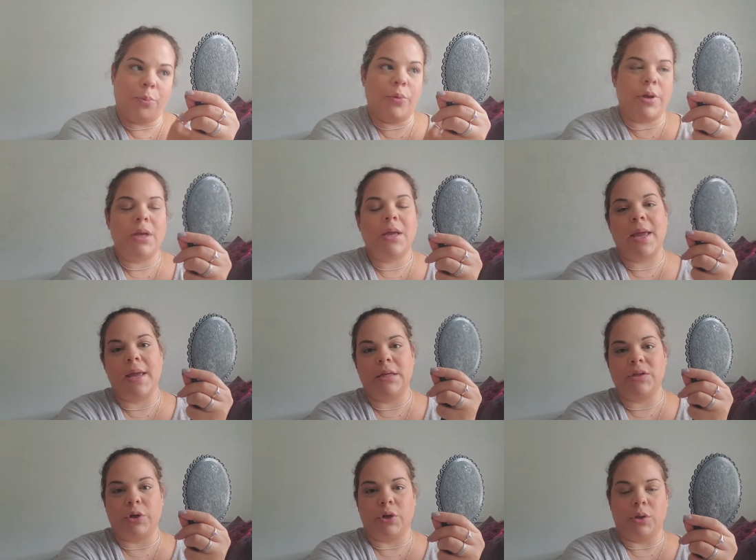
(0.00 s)

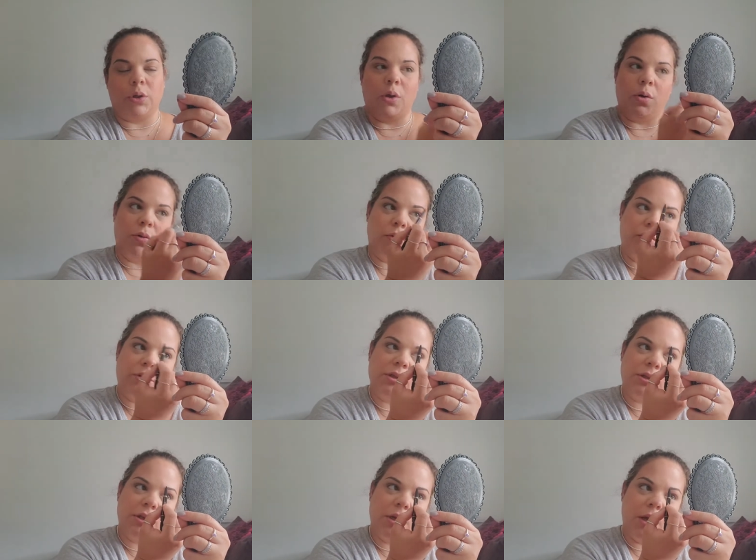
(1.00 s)
pre-Ks are
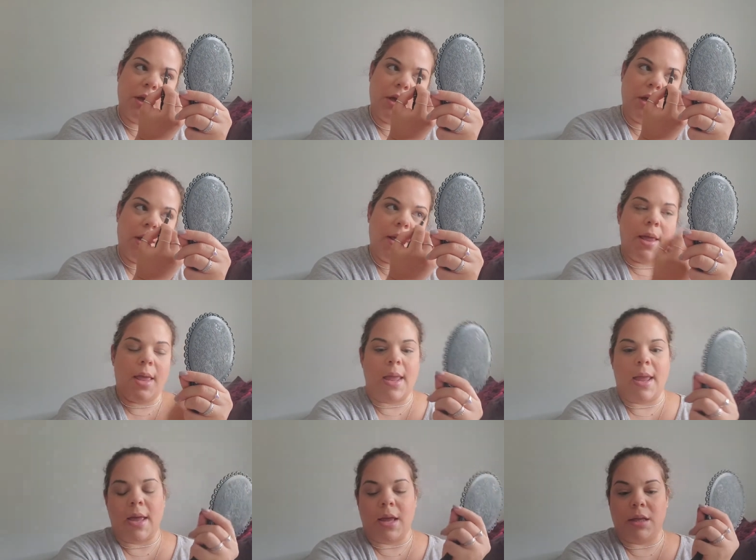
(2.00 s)
closed,
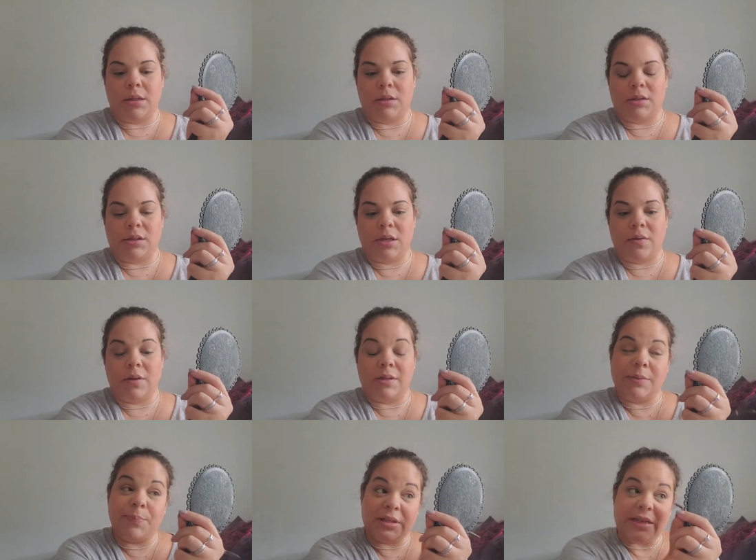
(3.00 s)

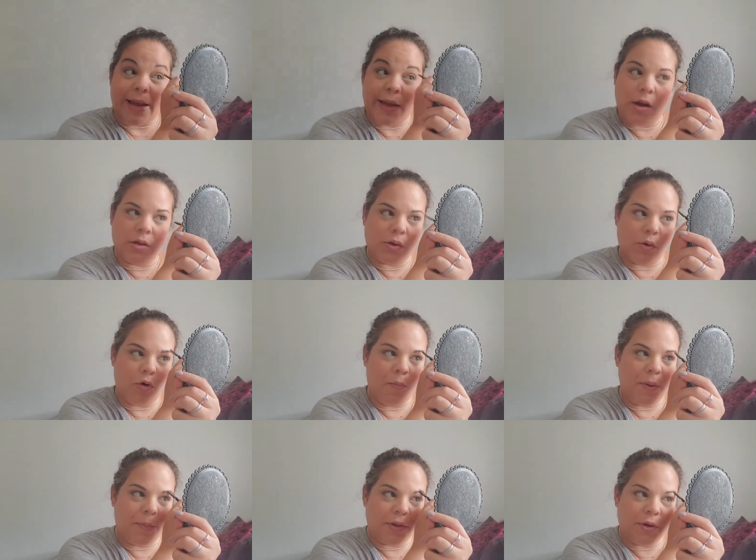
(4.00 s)
but daycares are
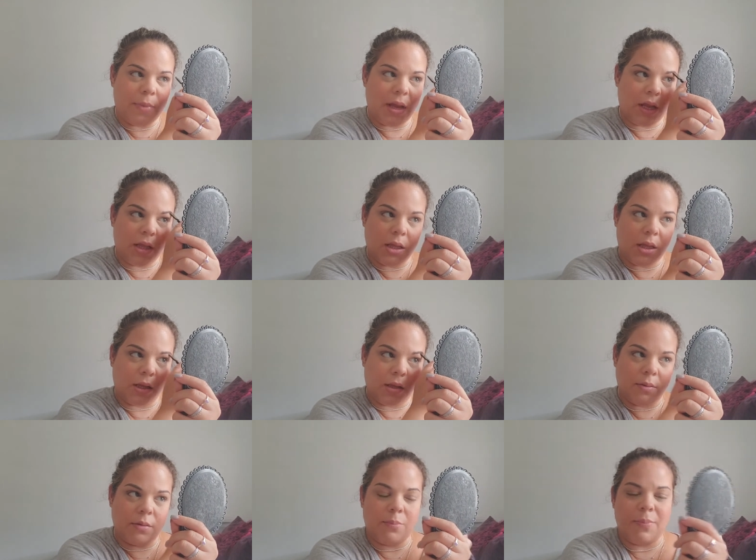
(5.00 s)
open, but they're making
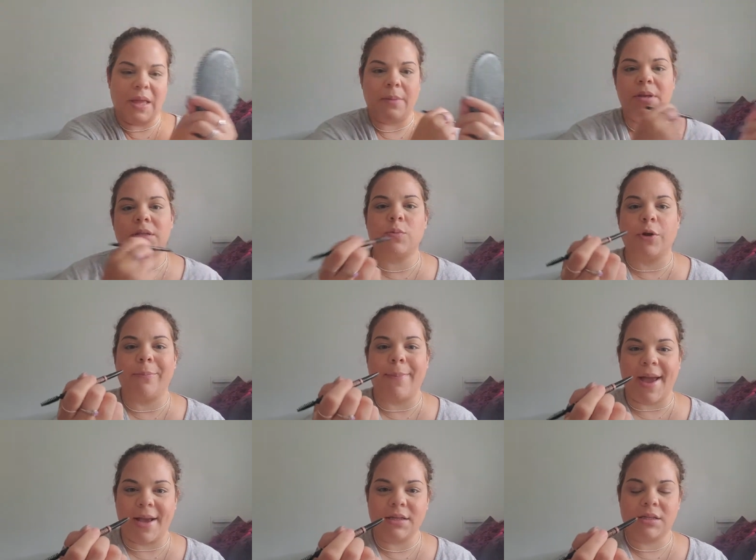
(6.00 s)
the babies wear
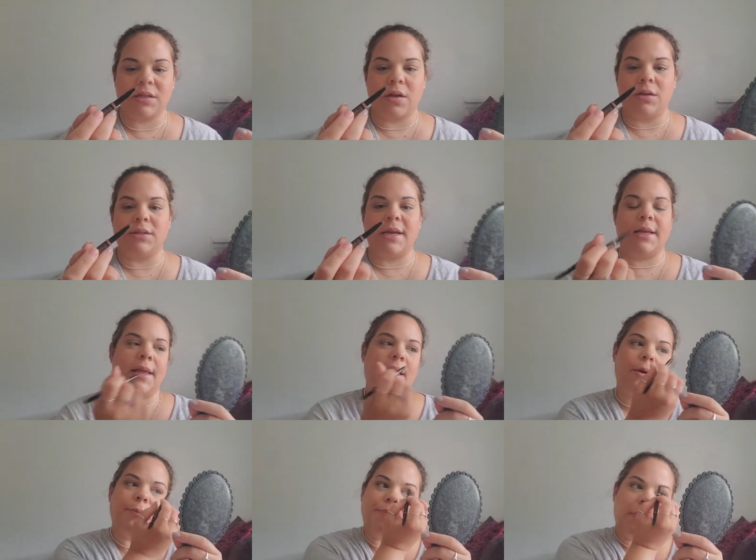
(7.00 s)
masks all day. Like,